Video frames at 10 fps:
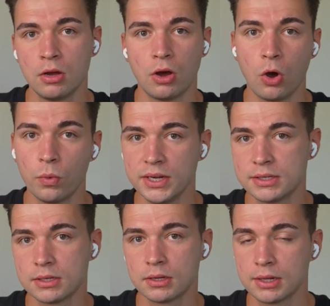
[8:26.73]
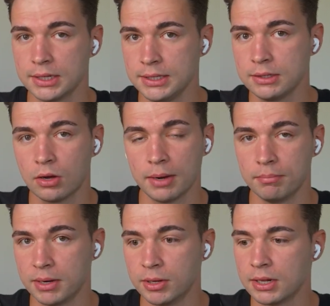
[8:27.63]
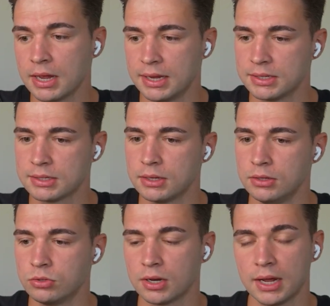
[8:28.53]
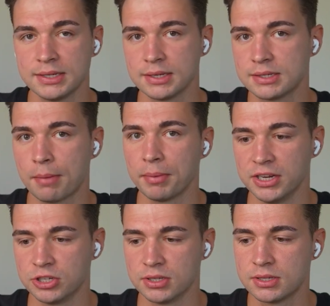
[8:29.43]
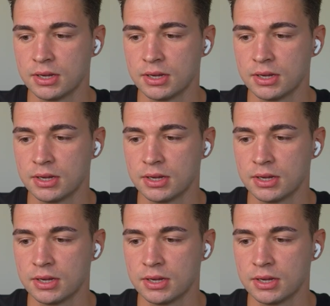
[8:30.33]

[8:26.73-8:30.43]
always clean and minimal is utilizing subagents.